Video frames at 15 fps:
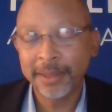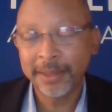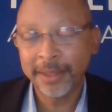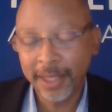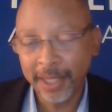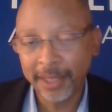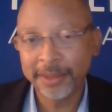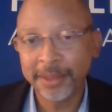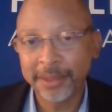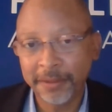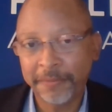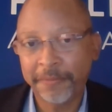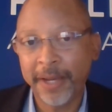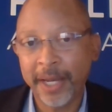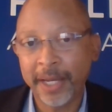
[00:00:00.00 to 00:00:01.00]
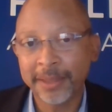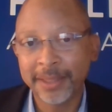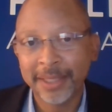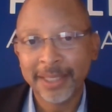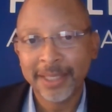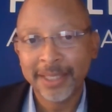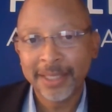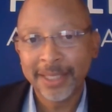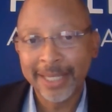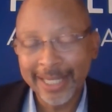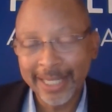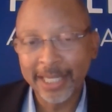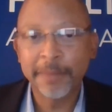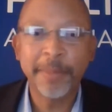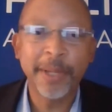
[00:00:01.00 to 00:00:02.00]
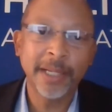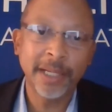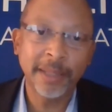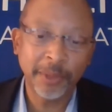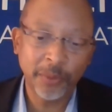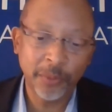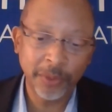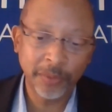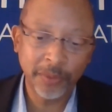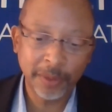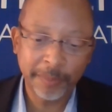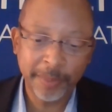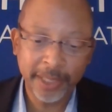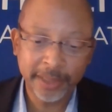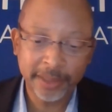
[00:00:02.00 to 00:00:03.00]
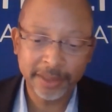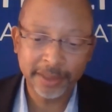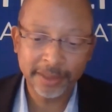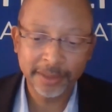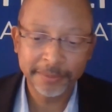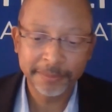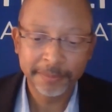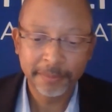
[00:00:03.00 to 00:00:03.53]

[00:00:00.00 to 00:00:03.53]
conscious of the fact that in a pandemic, we are all patients.